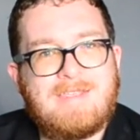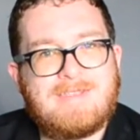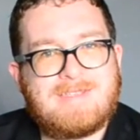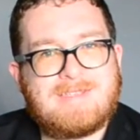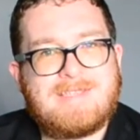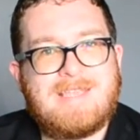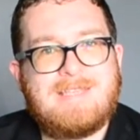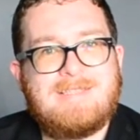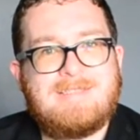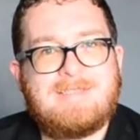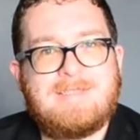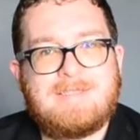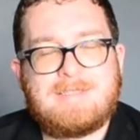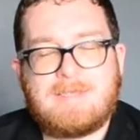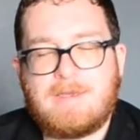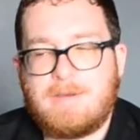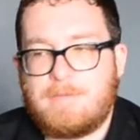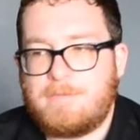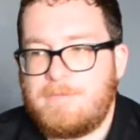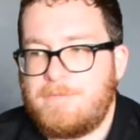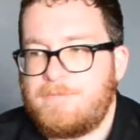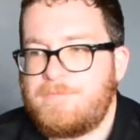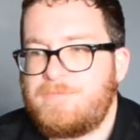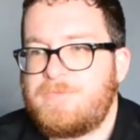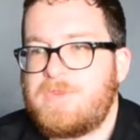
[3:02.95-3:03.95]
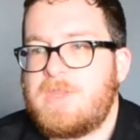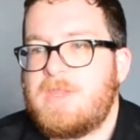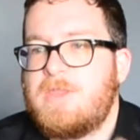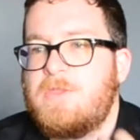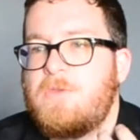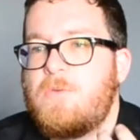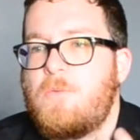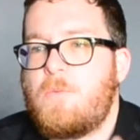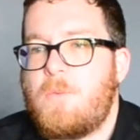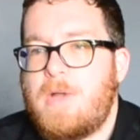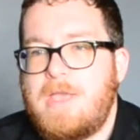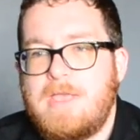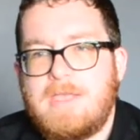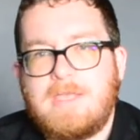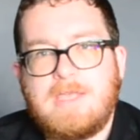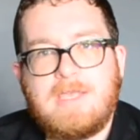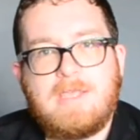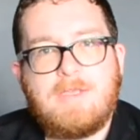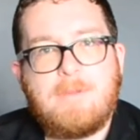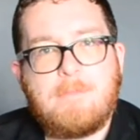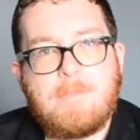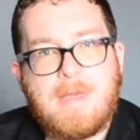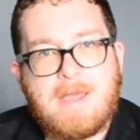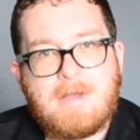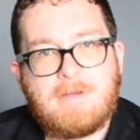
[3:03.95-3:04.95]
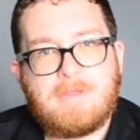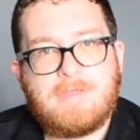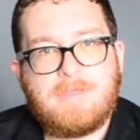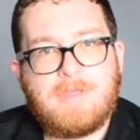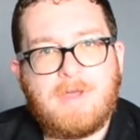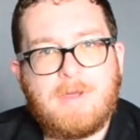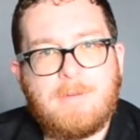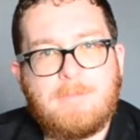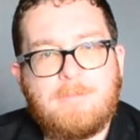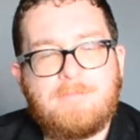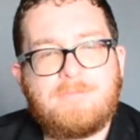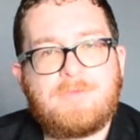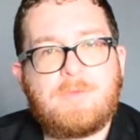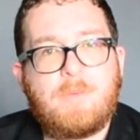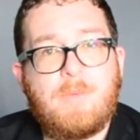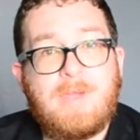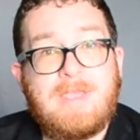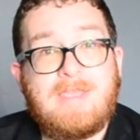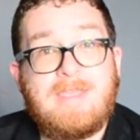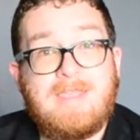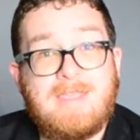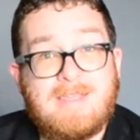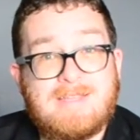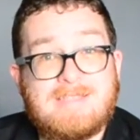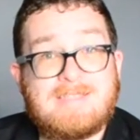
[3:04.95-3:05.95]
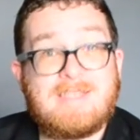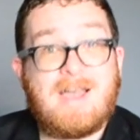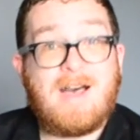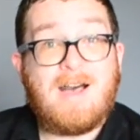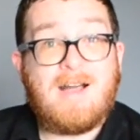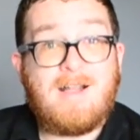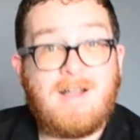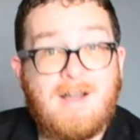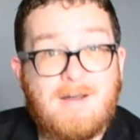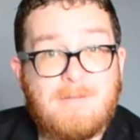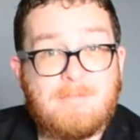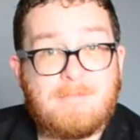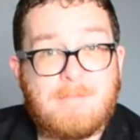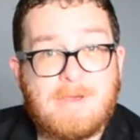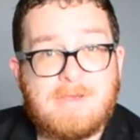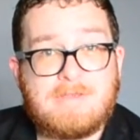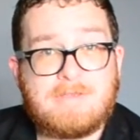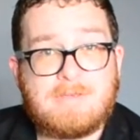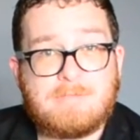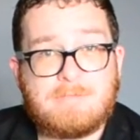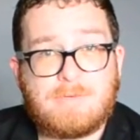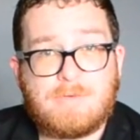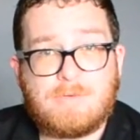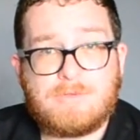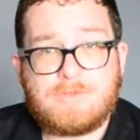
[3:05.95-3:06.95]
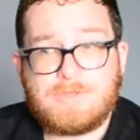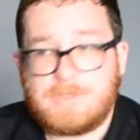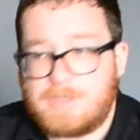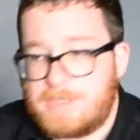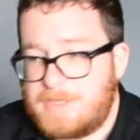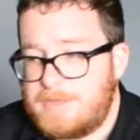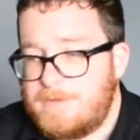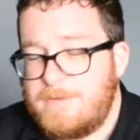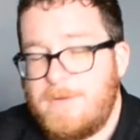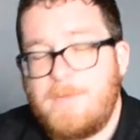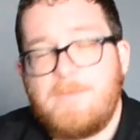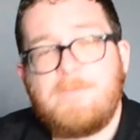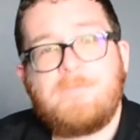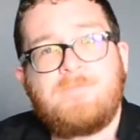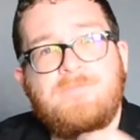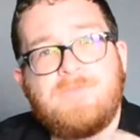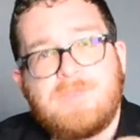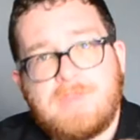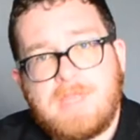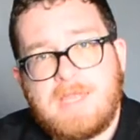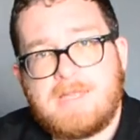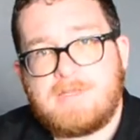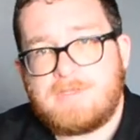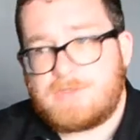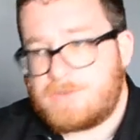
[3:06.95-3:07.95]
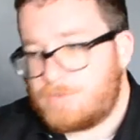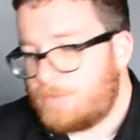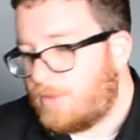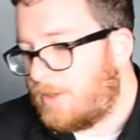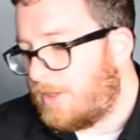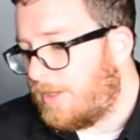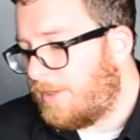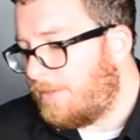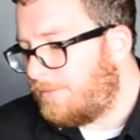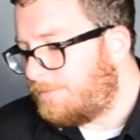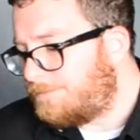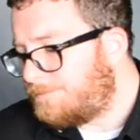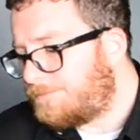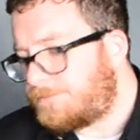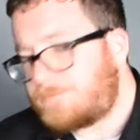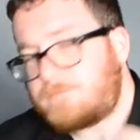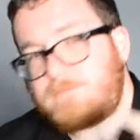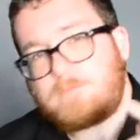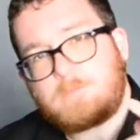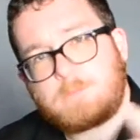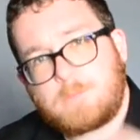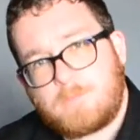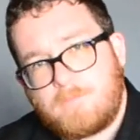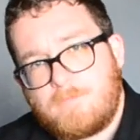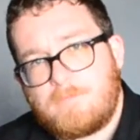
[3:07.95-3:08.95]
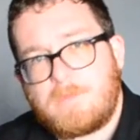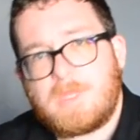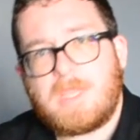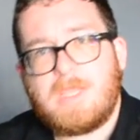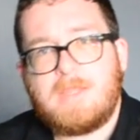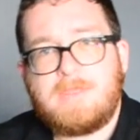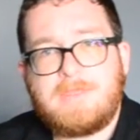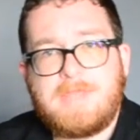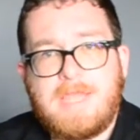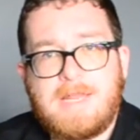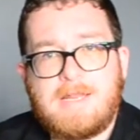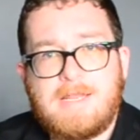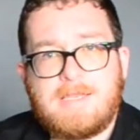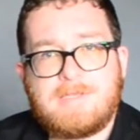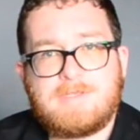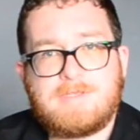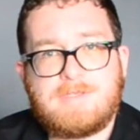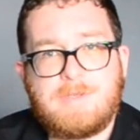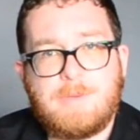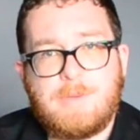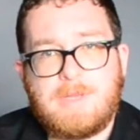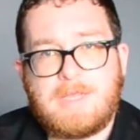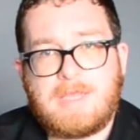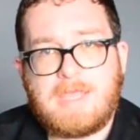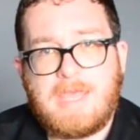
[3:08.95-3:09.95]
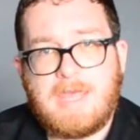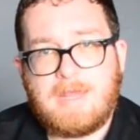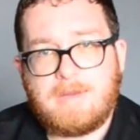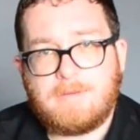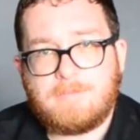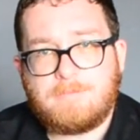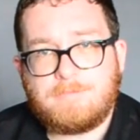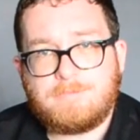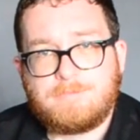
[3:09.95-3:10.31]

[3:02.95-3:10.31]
your senses up, waking your mouth up, waking your tongue up, most importantly, then swallow, then let's do it again.